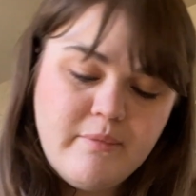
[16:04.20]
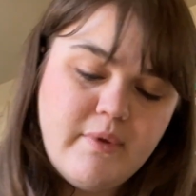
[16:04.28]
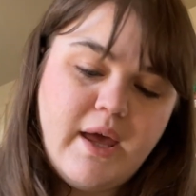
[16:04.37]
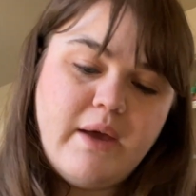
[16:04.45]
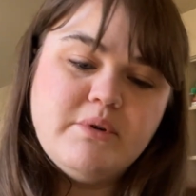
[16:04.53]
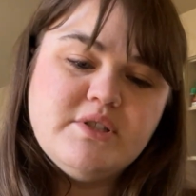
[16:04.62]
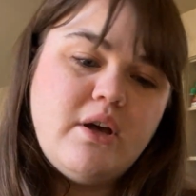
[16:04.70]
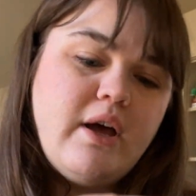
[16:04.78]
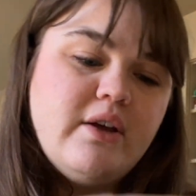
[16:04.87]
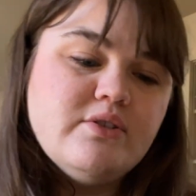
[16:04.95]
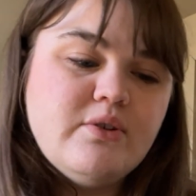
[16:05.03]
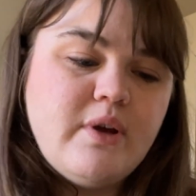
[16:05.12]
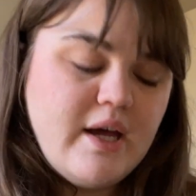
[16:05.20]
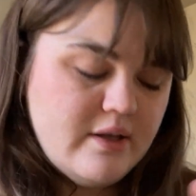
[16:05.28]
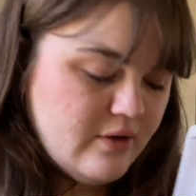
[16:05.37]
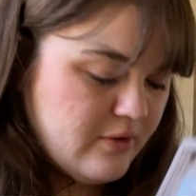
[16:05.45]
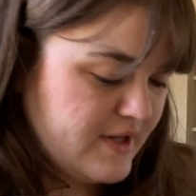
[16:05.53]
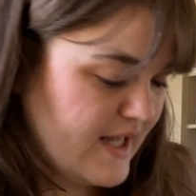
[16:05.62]
I also got,
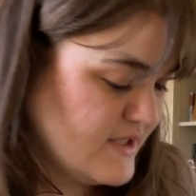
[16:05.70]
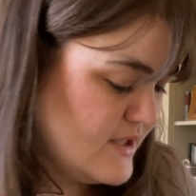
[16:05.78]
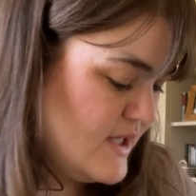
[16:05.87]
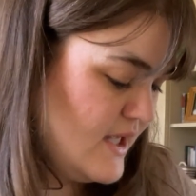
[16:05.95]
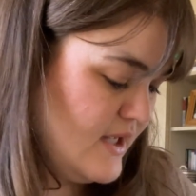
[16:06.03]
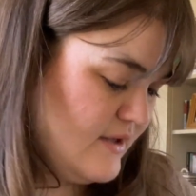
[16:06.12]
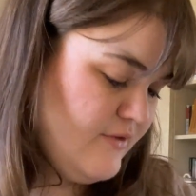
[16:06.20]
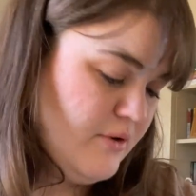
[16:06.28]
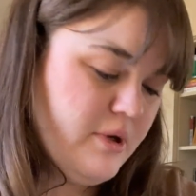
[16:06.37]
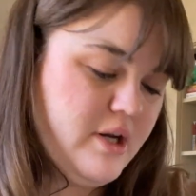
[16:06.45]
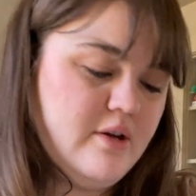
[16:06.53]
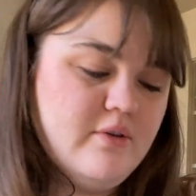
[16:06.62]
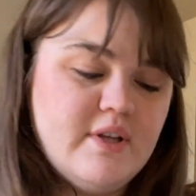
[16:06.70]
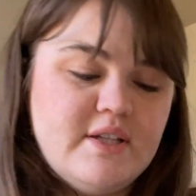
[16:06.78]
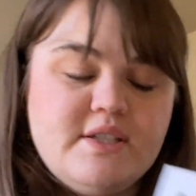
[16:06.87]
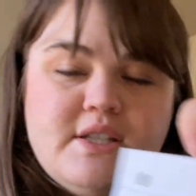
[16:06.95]
and that's if you want to know, that's